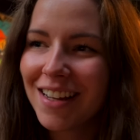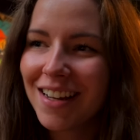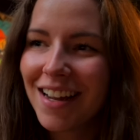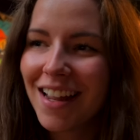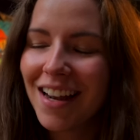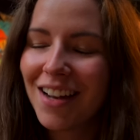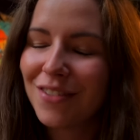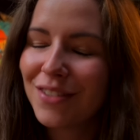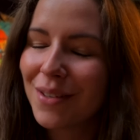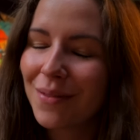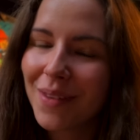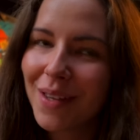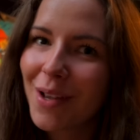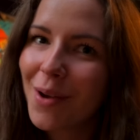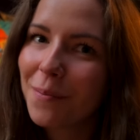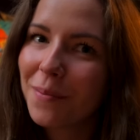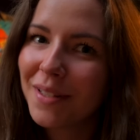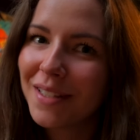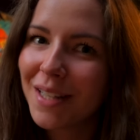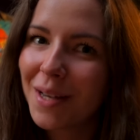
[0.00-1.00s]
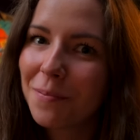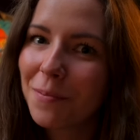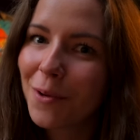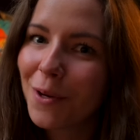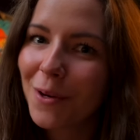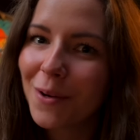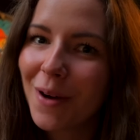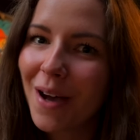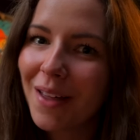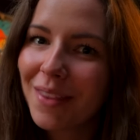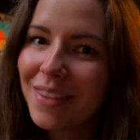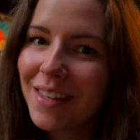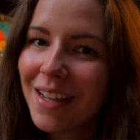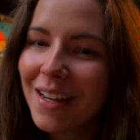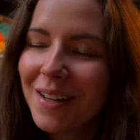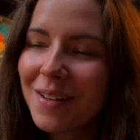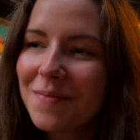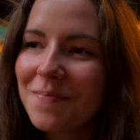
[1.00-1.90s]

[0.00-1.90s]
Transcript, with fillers: and if something opens up, we'll go out there.